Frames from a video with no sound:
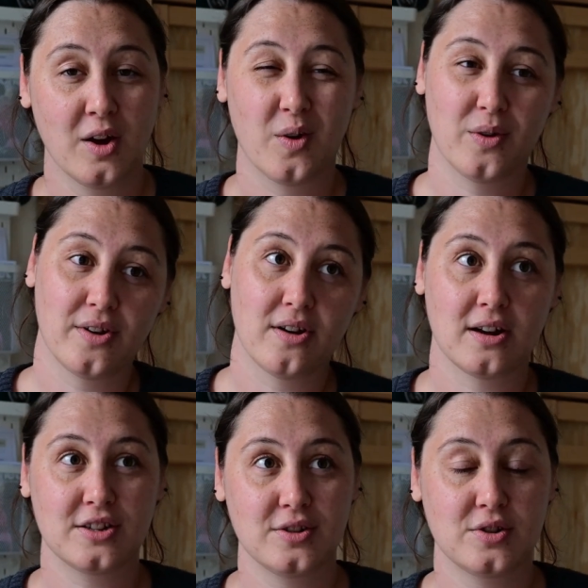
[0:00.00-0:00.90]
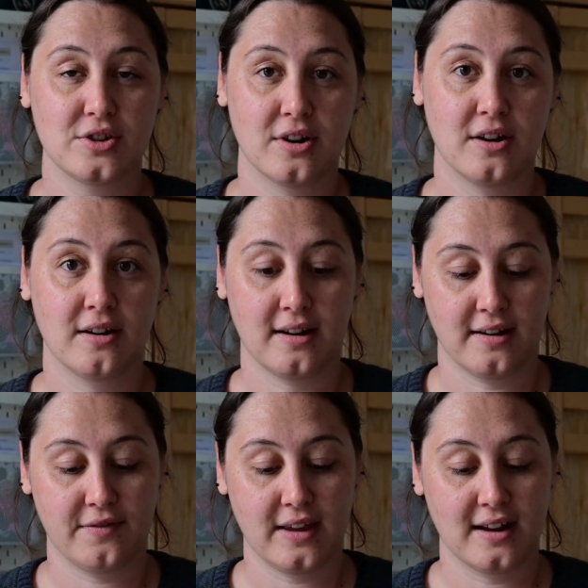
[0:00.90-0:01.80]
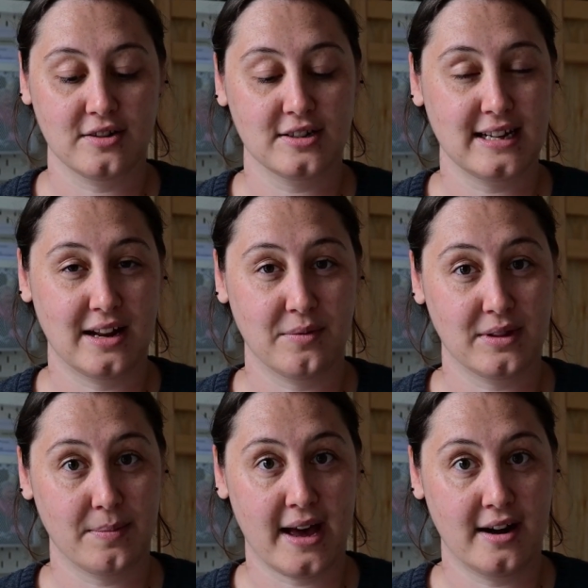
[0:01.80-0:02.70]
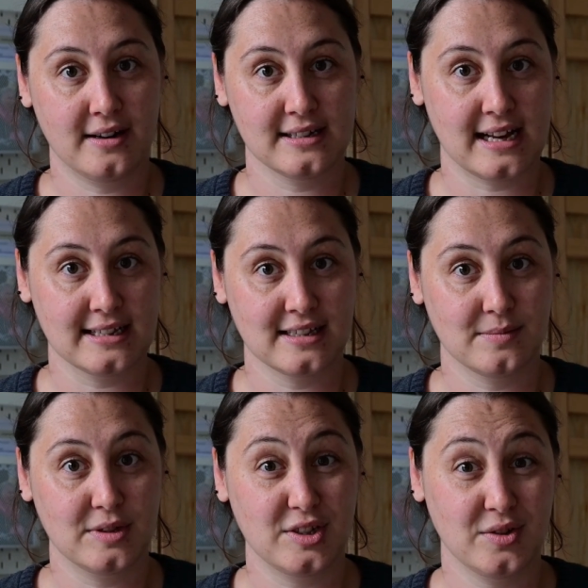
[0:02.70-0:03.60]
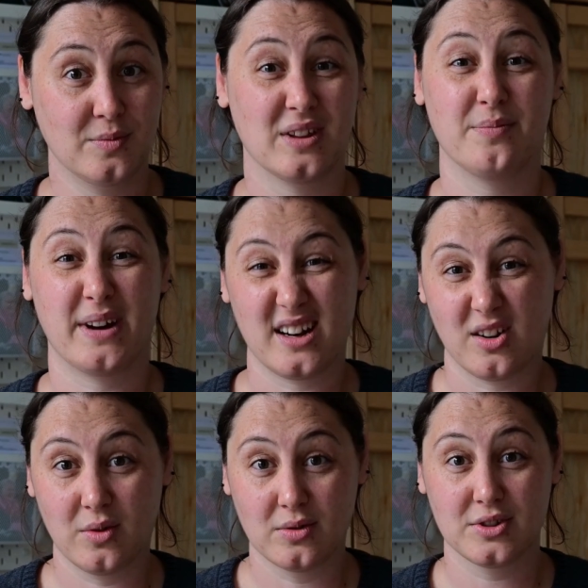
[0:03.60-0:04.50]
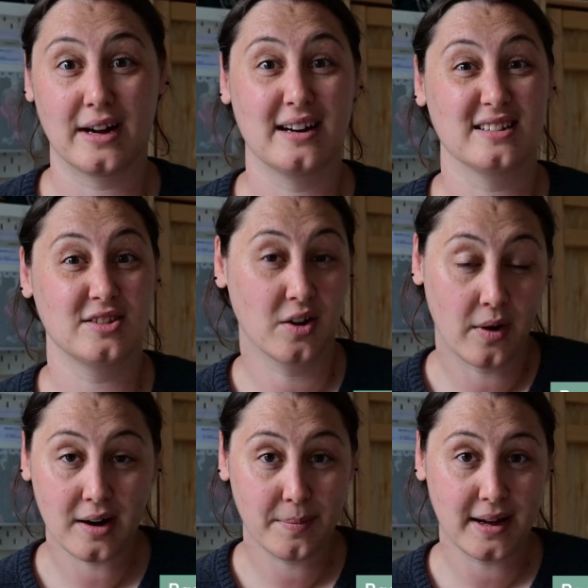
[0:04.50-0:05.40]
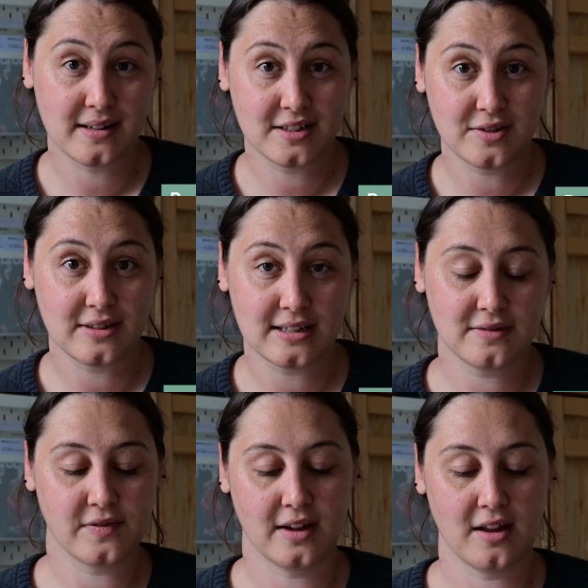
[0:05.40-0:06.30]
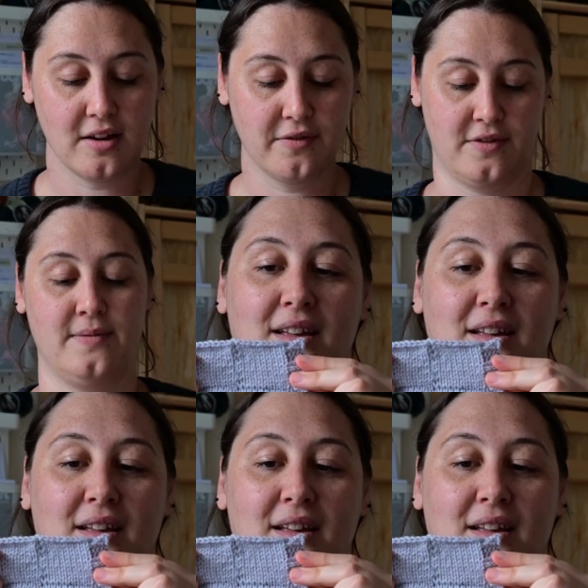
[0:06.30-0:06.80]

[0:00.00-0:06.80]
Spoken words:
or they're not too sure if they understand what the pattern is asking them to do with buttonholes or how to sew on a button so it doesn't fall off.